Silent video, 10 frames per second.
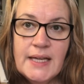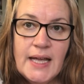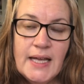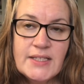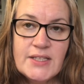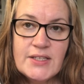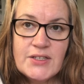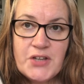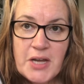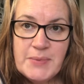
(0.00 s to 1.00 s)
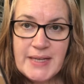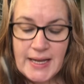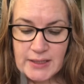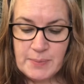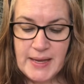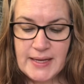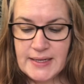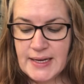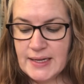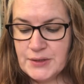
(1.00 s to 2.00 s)
It's time to cut the pattern
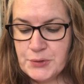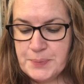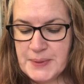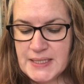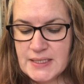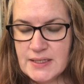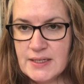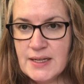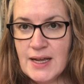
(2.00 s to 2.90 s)
out, but